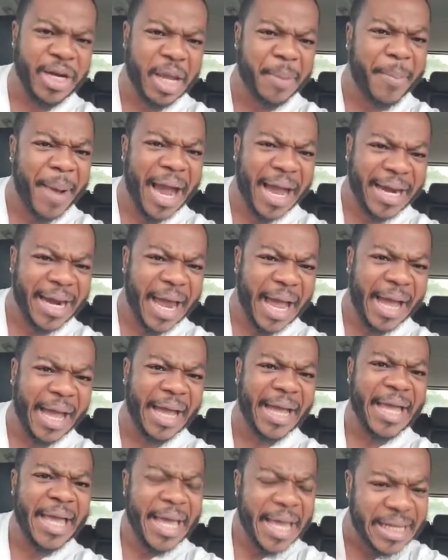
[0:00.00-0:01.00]
ni ba
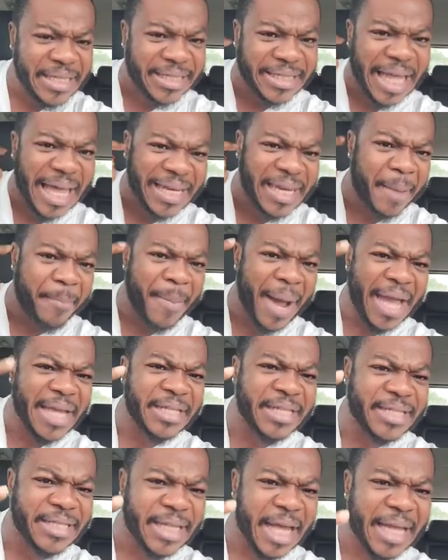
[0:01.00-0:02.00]
na. Is that the
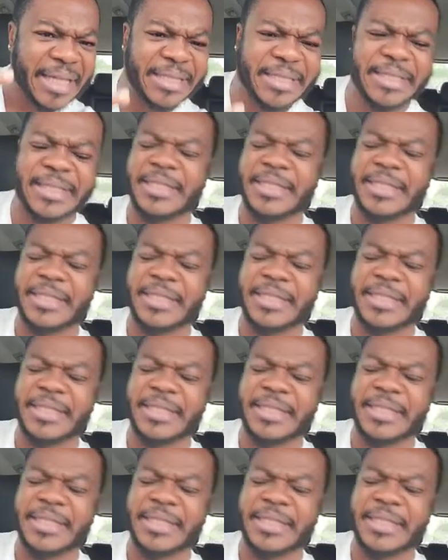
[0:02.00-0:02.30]
mindset?